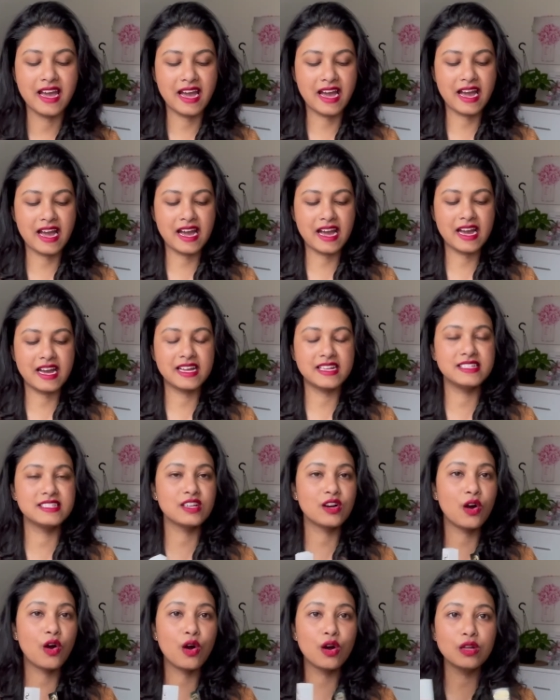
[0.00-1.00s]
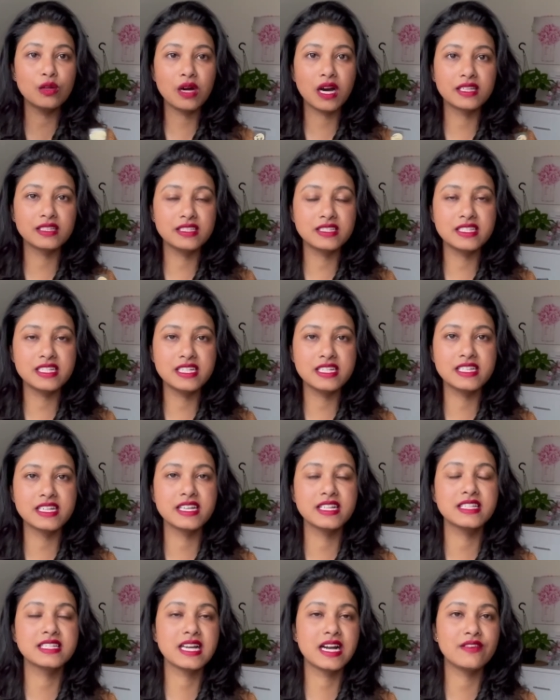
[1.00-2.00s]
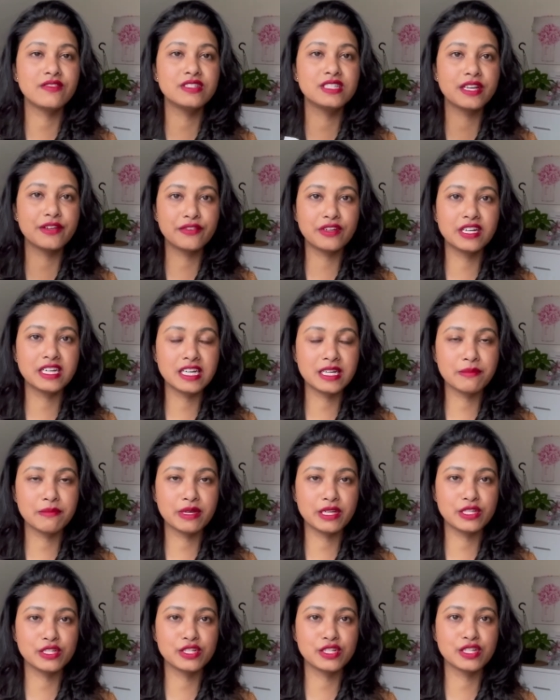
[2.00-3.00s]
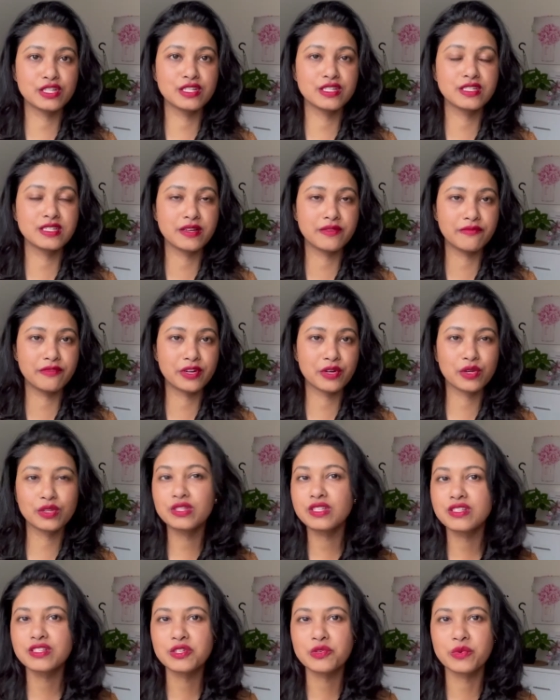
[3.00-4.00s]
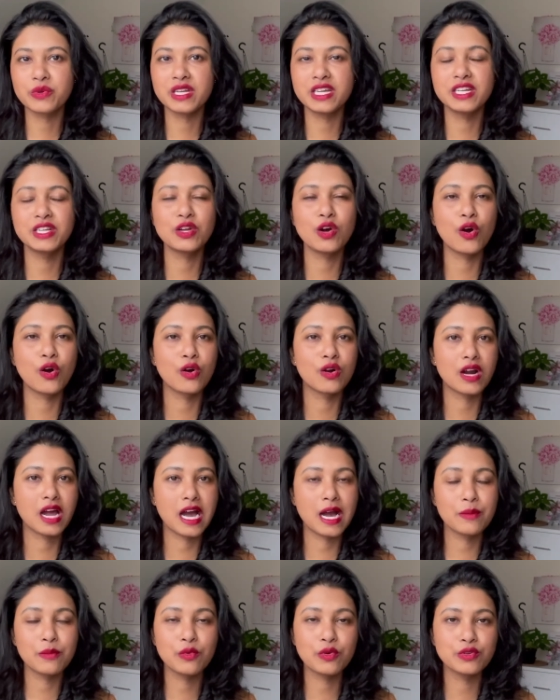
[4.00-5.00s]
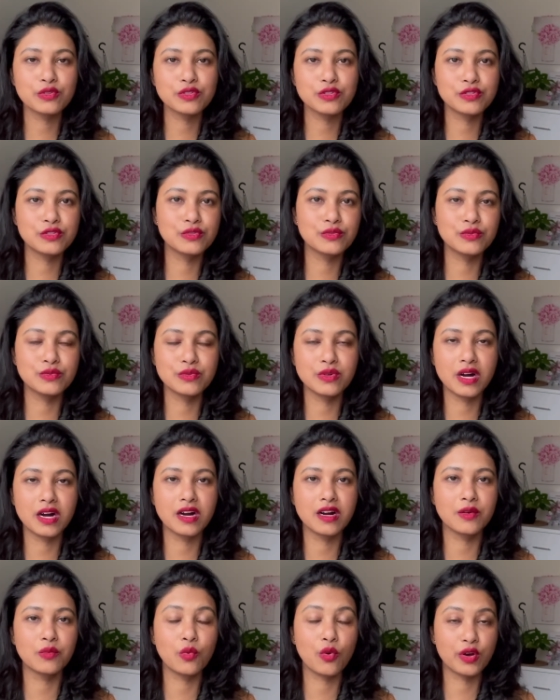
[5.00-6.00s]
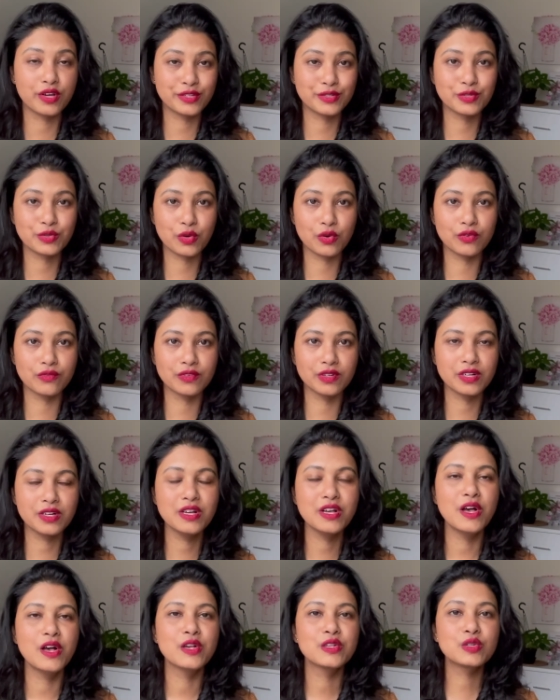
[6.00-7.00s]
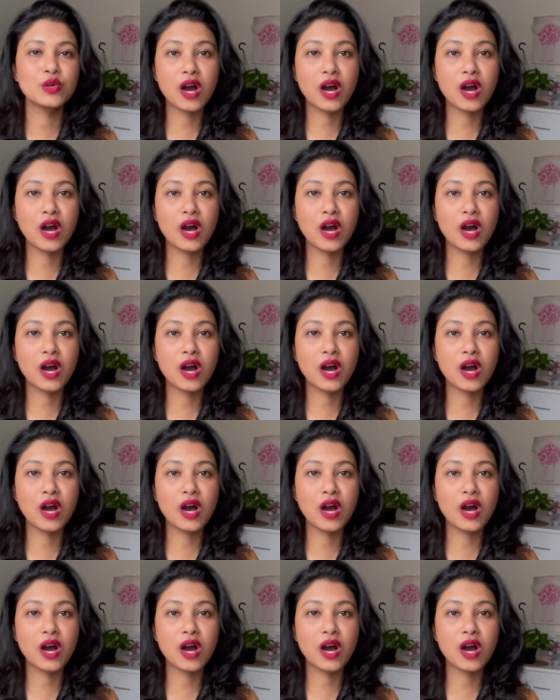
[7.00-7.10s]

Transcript: and all other details I will definitely mention somewhere on the screen, or I'm going to do a voice over.